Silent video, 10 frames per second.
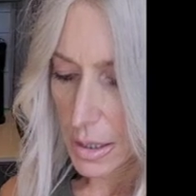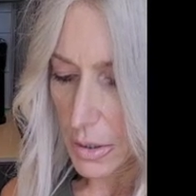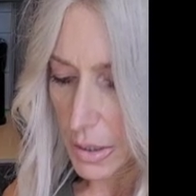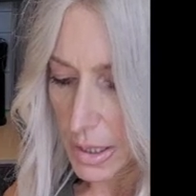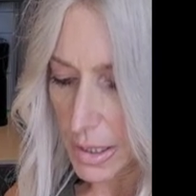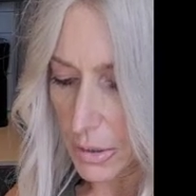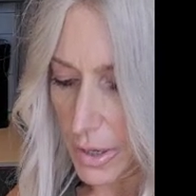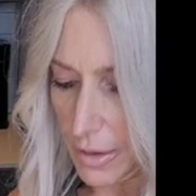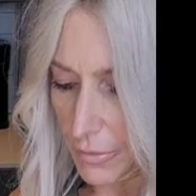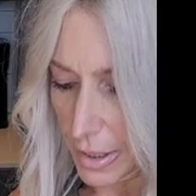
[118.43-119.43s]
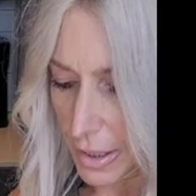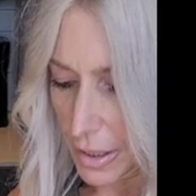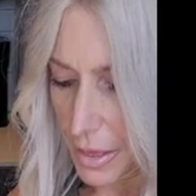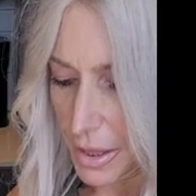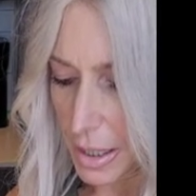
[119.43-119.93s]
So that I still have
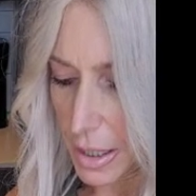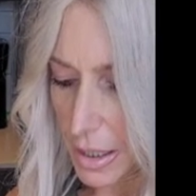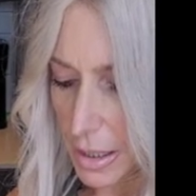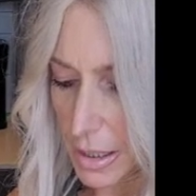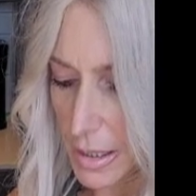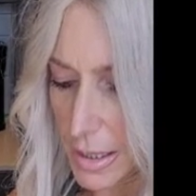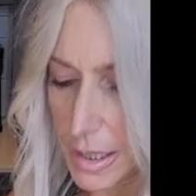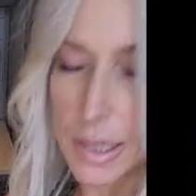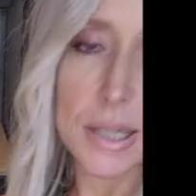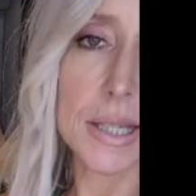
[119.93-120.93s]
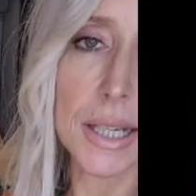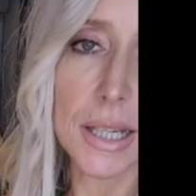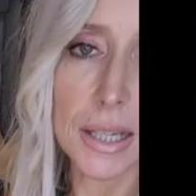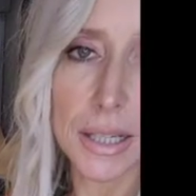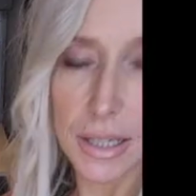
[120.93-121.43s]
like a thick
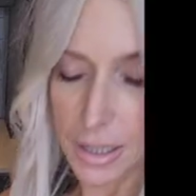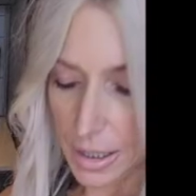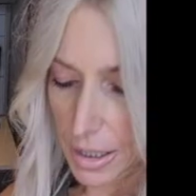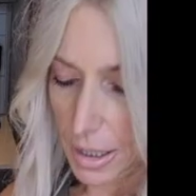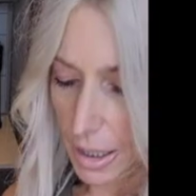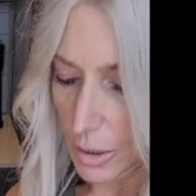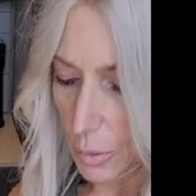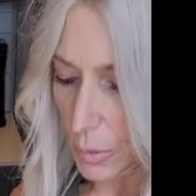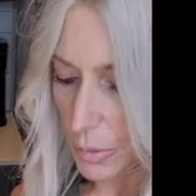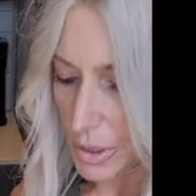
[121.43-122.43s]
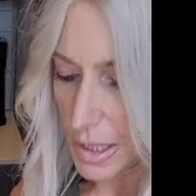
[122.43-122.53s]
consistency in order